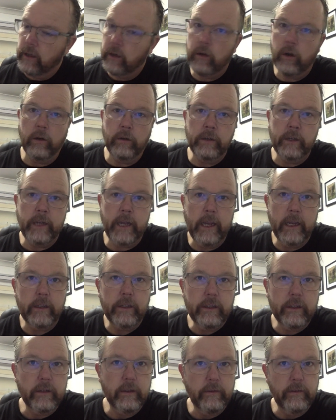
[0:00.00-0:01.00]

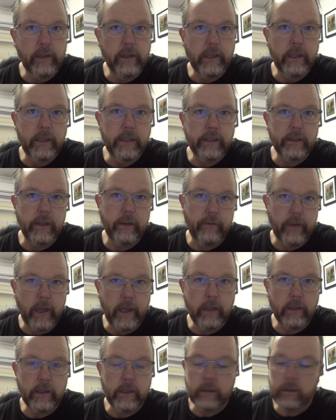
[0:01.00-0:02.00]
context of these
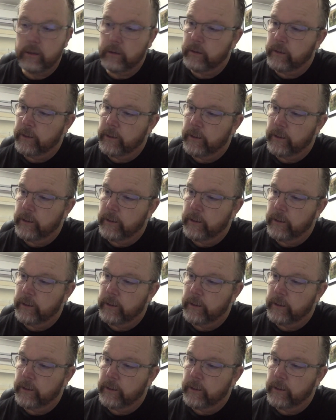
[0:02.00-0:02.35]
events.